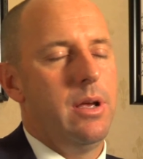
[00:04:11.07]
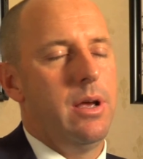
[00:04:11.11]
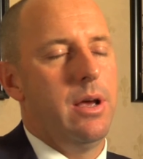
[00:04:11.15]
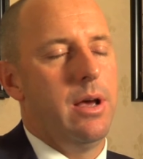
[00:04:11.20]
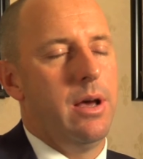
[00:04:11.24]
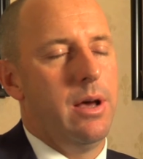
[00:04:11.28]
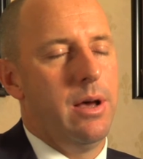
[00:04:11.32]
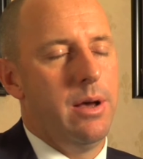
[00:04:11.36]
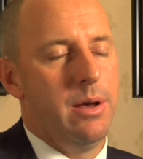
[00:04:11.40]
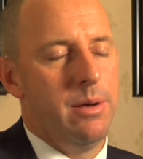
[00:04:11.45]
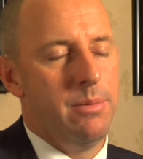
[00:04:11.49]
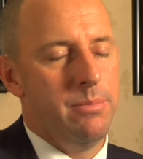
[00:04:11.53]

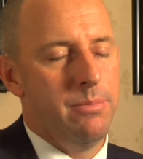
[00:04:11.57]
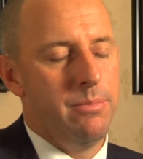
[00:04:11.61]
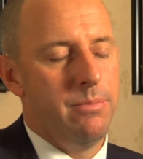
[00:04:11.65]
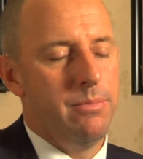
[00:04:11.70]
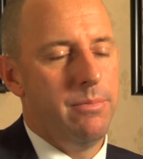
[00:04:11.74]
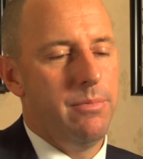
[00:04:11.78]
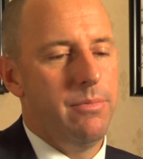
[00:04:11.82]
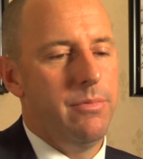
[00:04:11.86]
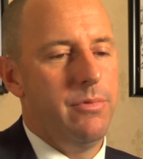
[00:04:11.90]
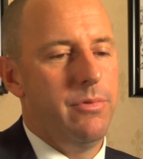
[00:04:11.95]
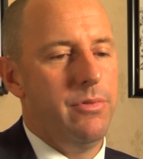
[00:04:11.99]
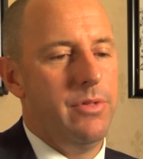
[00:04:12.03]

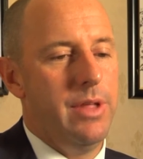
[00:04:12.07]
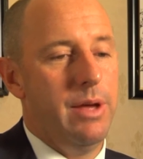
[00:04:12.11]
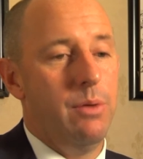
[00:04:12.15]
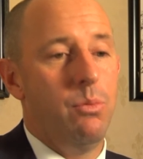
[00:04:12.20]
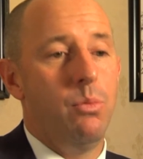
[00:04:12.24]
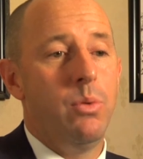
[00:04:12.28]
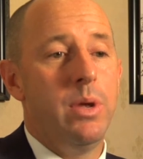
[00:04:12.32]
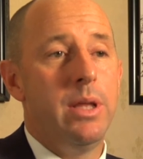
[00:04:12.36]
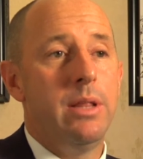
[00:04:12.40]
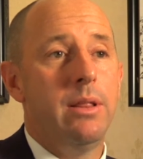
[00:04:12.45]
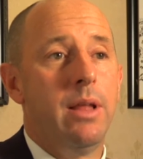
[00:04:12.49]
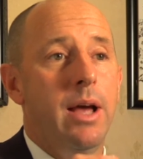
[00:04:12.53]
that
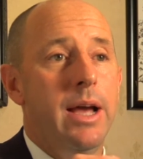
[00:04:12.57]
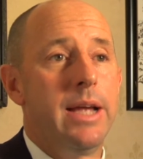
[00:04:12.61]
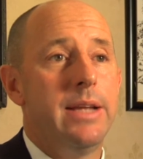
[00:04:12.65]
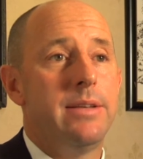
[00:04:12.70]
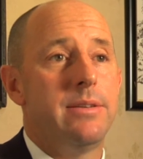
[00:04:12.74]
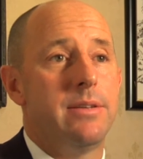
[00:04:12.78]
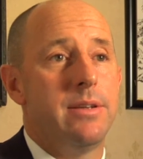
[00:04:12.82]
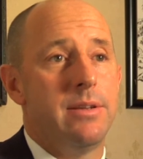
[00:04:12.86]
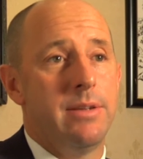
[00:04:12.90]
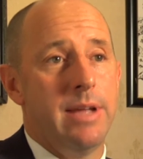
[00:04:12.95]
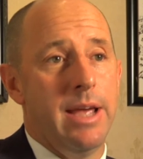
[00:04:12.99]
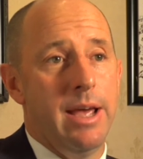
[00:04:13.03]
we
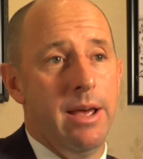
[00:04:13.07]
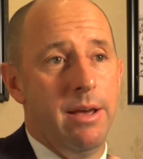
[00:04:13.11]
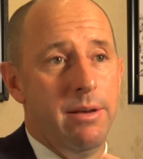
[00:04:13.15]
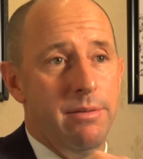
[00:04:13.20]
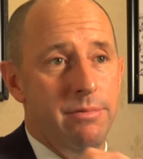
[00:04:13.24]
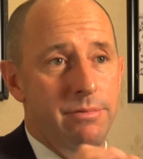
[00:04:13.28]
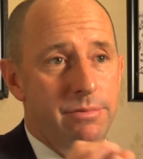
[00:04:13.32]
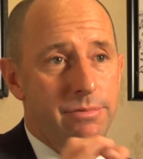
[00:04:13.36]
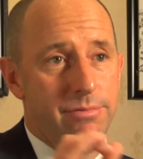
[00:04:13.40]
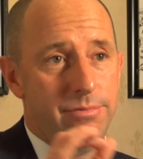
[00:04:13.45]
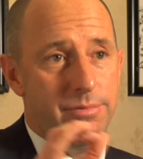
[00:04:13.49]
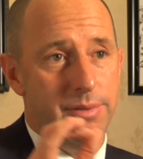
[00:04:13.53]
like to
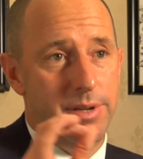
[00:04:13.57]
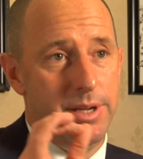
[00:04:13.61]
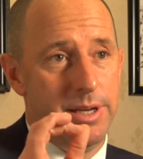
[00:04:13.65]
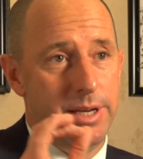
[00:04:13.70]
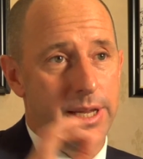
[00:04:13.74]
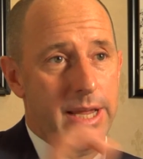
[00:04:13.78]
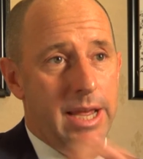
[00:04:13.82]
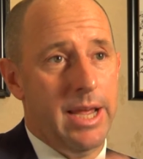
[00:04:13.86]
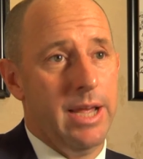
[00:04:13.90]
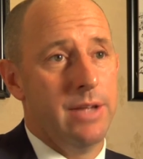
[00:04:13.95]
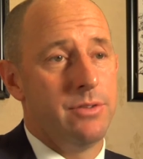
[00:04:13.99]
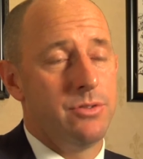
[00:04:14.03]
have in
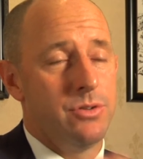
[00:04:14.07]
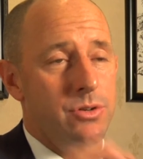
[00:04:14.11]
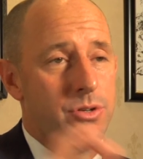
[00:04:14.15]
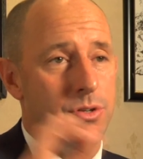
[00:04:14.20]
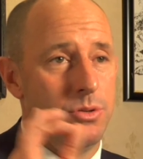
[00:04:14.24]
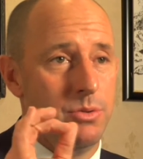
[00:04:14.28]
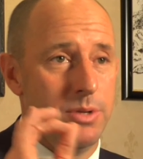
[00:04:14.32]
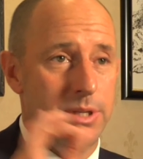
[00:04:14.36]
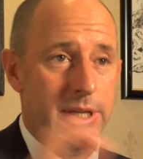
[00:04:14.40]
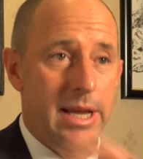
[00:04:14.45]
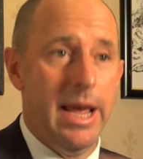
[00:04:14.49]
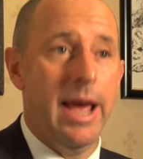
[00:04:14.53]
cancer
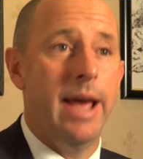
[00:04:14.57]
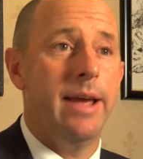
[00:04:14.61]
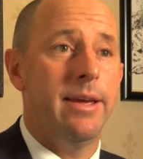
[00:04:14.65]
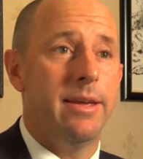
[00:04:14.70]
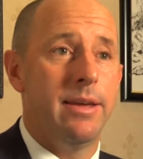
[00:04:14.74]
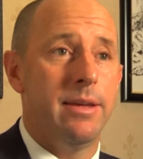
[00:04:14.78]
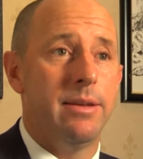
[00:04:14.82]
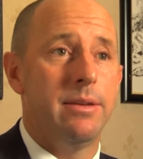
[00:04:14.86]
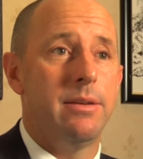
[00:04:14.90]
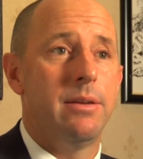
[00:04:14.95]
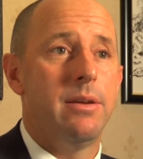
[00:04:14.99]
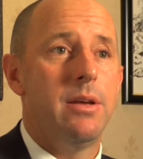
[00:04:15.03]
to attack
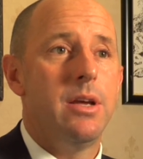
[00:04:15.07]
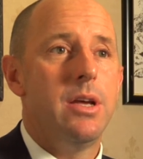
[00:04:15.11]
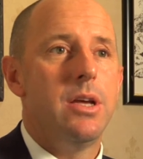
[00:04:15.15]
it.